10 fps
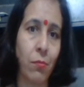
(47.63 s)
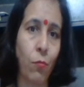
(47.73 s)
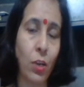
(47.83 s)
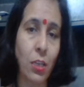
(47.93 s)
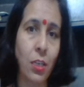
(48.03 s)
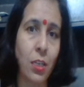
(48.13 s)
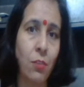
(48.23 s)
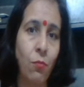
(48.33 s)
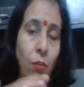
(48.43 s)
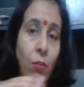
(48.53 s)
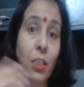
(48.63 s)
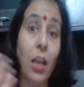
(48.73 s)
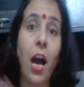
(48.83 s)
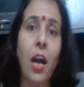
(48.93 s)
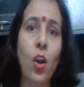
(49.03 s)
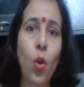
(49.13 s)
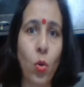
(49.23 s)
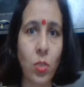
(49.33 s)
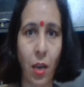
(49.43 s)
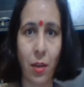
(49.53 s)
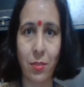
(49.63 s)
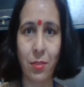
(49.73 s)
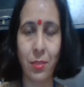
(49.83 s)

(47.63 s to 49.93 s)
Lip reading: what our logs are